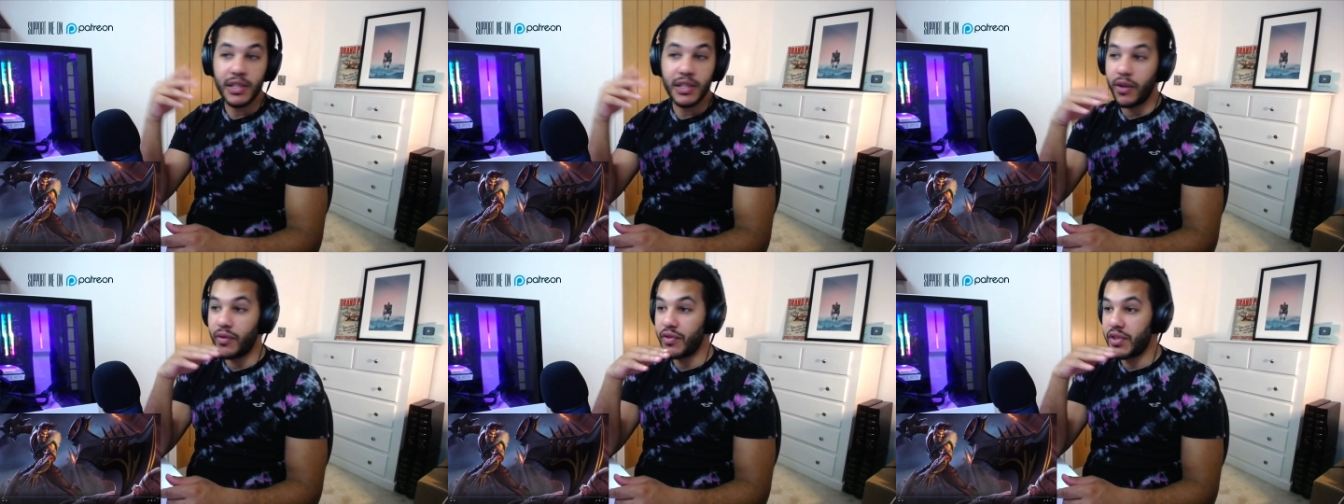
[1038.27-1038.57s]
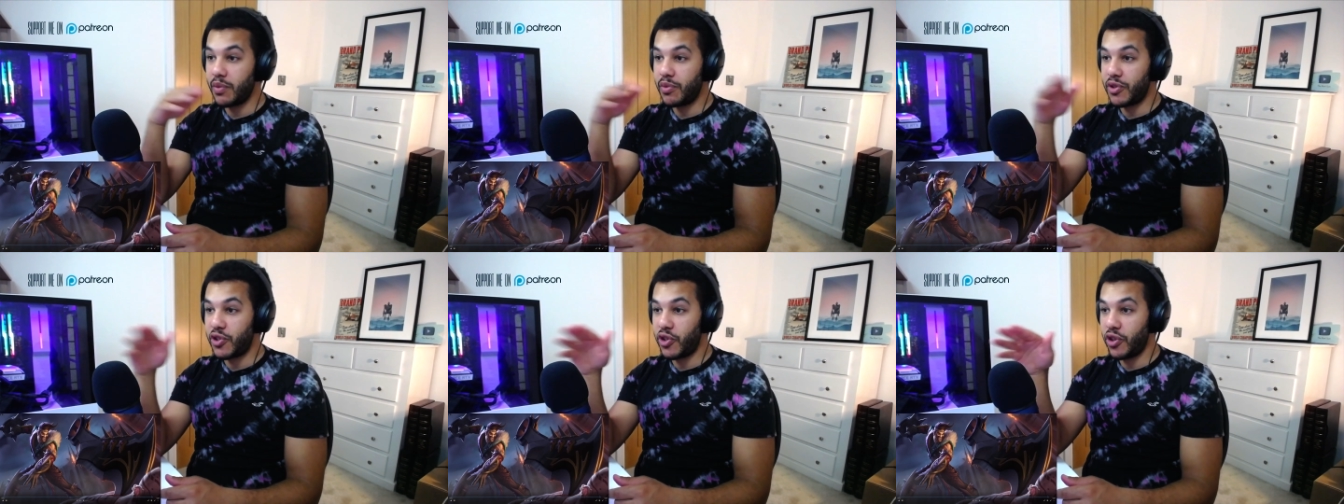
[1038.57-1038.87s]

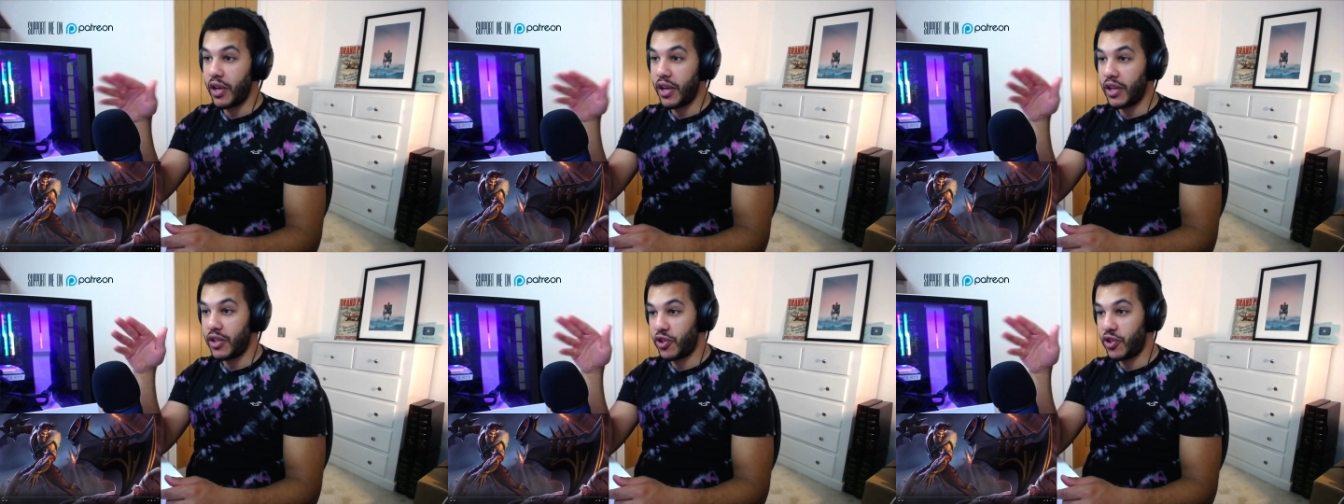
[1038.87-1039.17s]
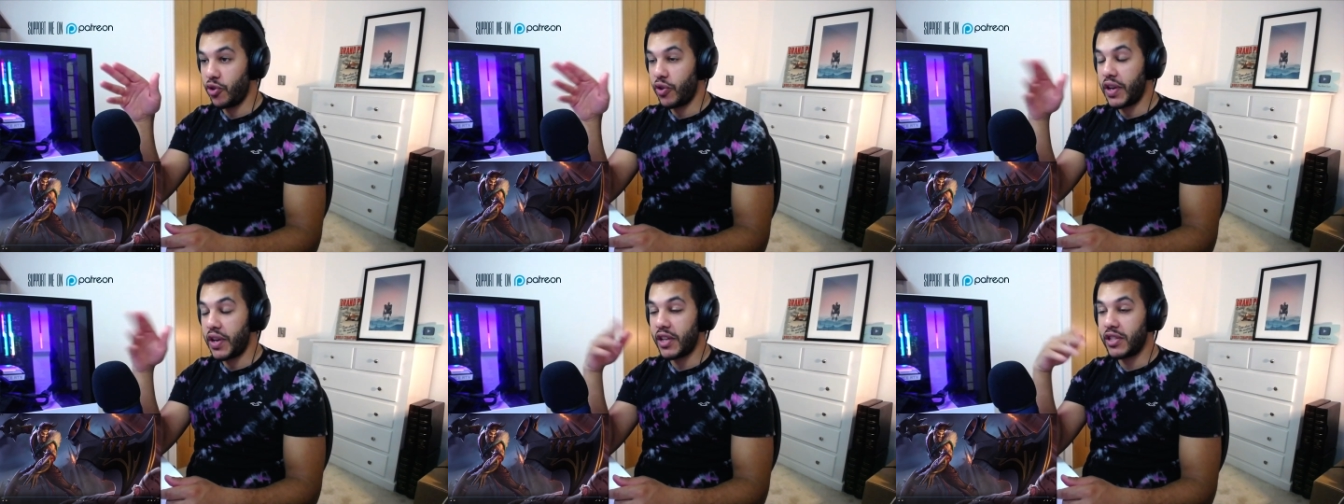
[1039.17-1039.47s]
Obviously, it
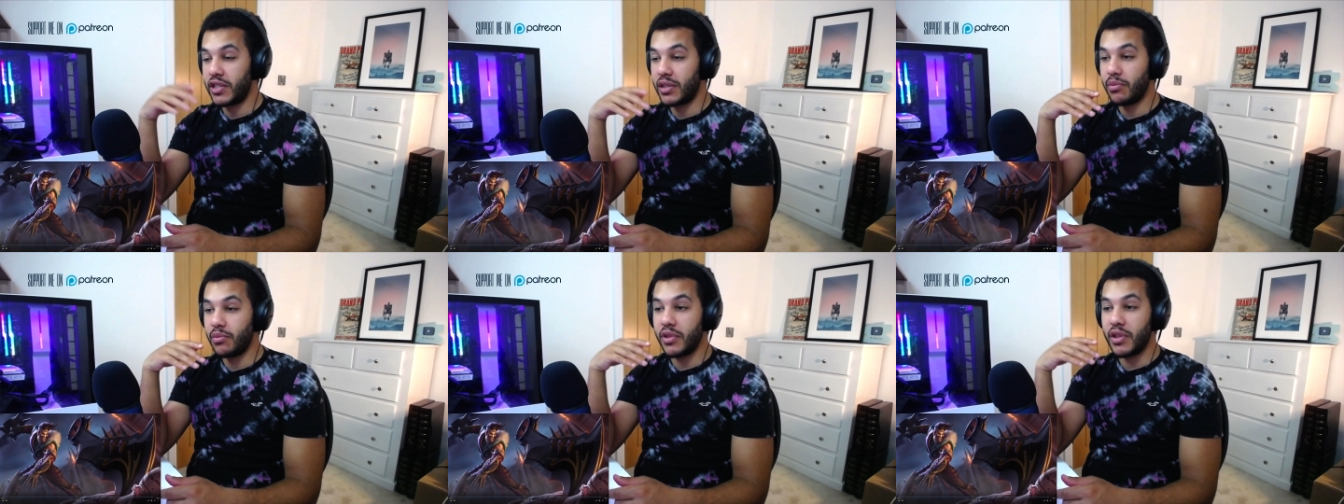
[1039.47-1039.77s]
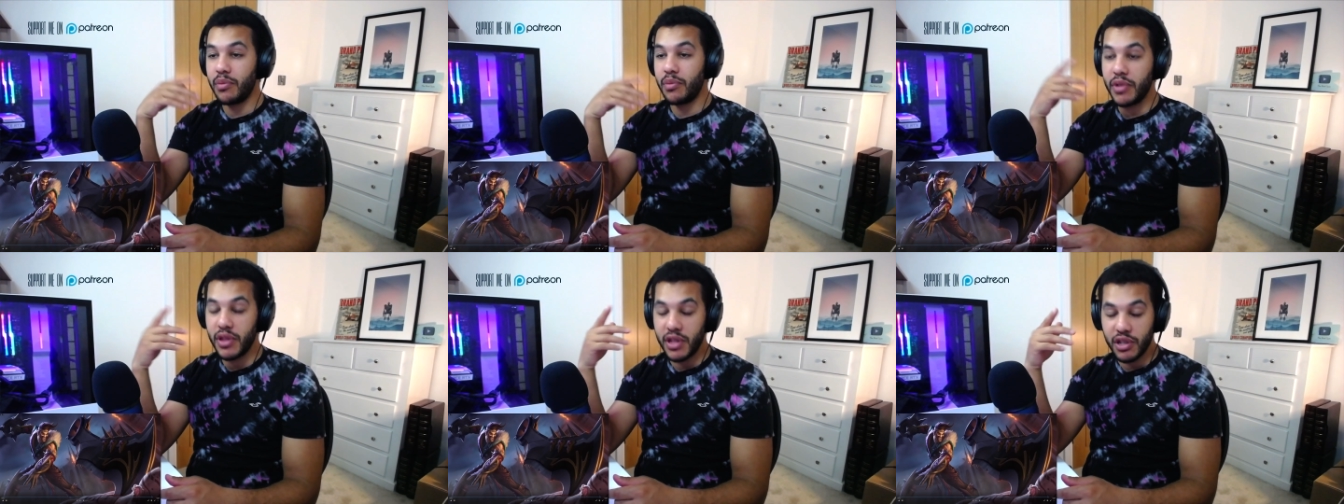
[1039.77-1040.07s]
showcased some of
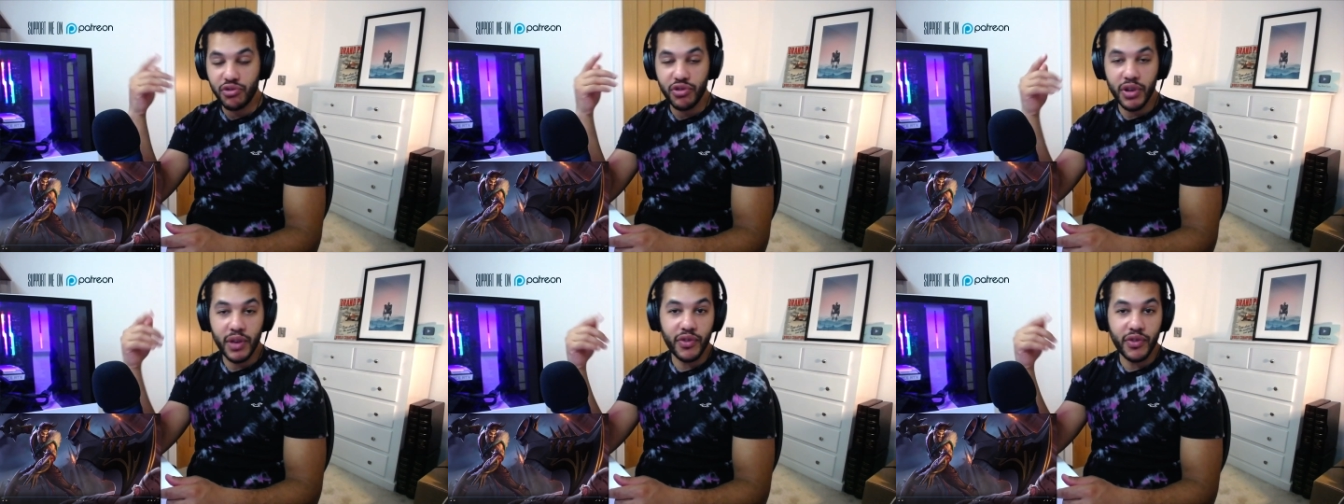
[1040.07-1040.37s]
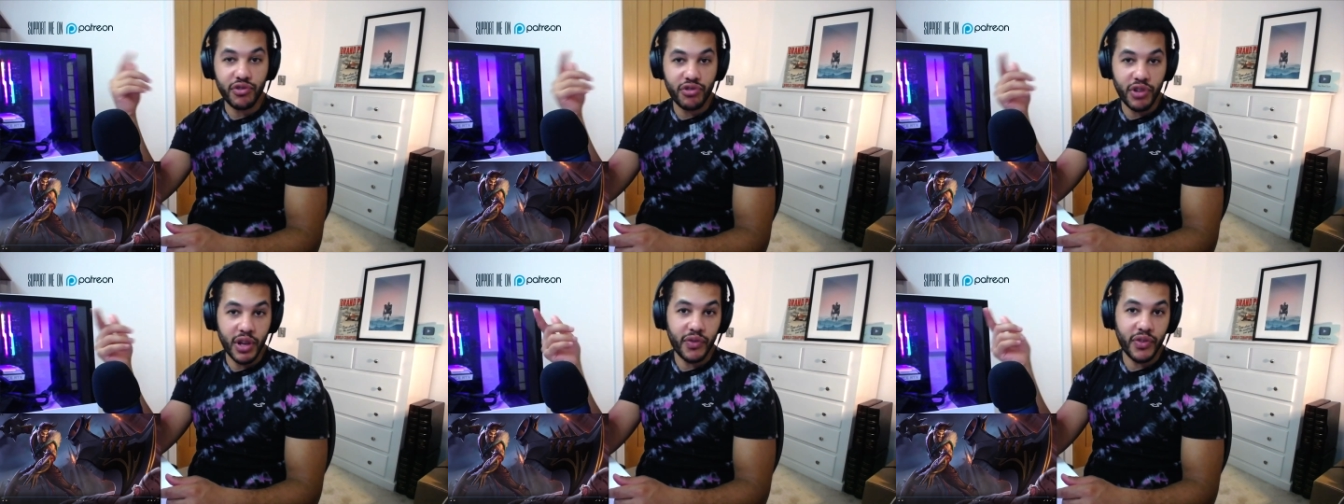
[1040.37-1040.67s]
them in the Draven
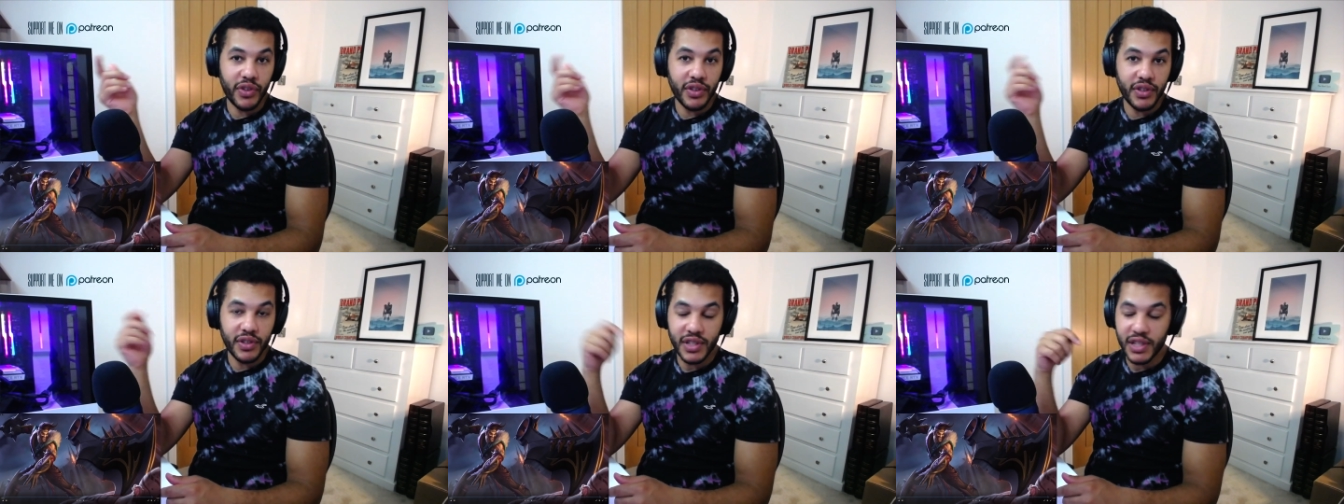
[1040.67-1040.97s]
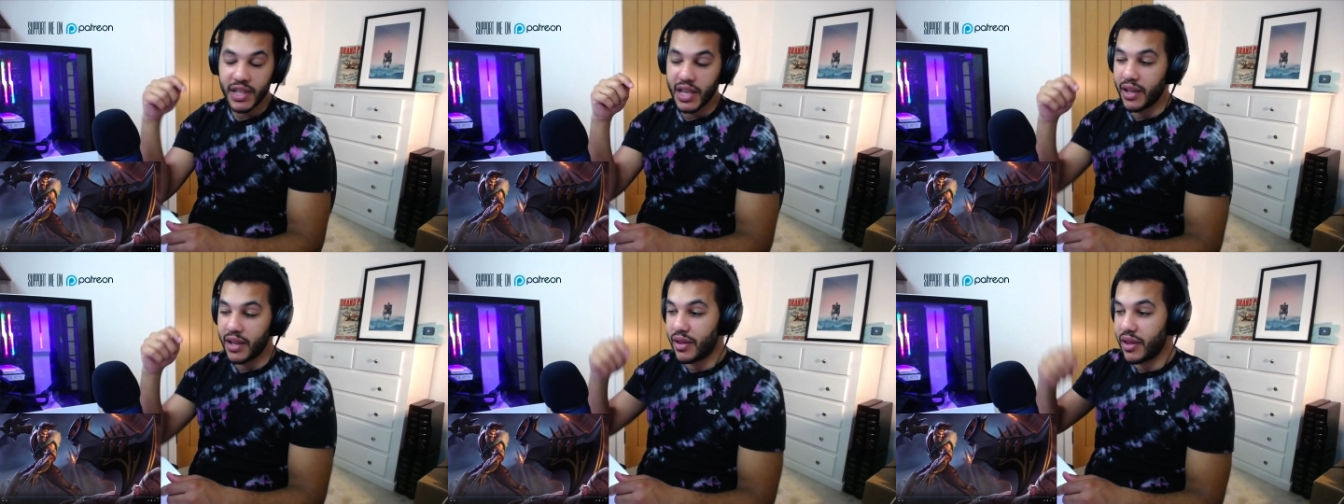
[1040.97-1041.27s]
Draven
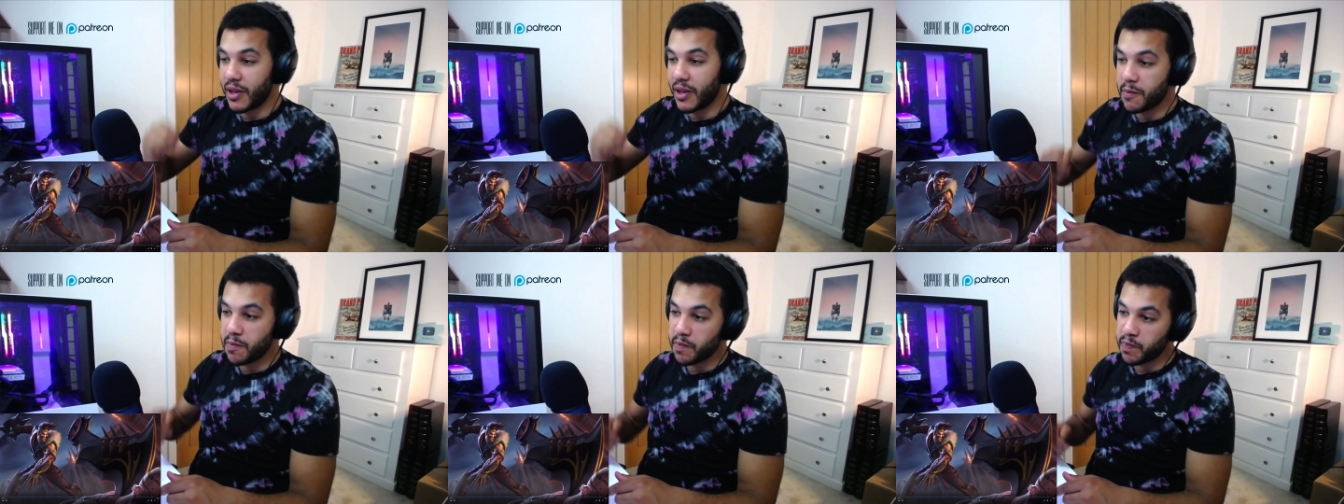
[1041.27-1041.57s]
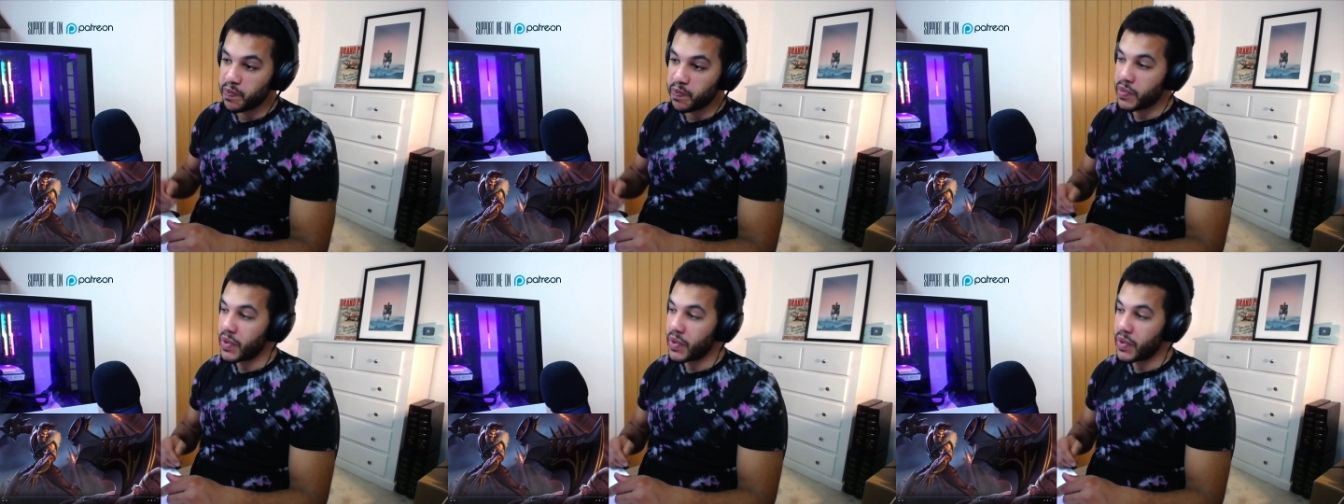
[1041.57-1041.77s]
skin theme.